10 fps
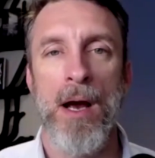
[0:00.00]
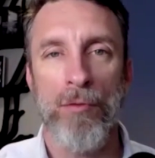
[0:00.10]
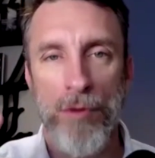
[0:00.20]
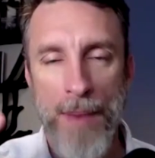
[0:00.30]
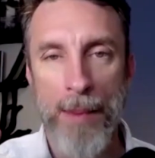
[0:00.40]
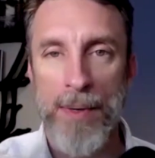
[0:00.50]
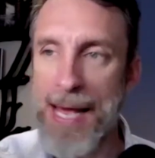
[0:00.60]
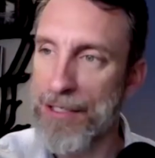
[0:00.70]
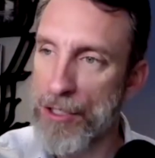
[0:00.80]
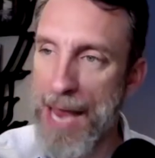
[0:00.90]
Remember that
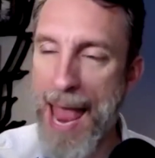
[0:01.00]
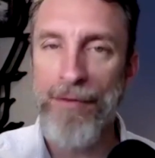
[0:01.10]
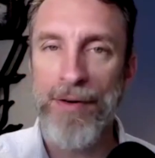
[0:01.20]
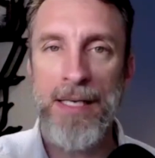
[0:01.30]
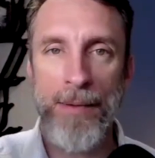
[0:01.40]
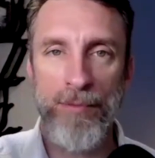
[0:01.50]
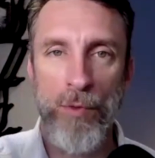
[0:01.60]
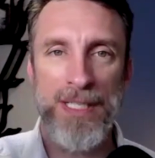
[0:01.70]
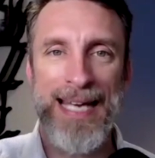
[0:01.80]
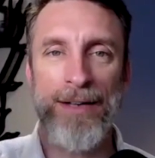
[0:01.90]
every time you have more
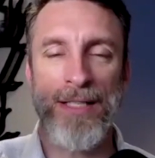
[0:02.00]
sales,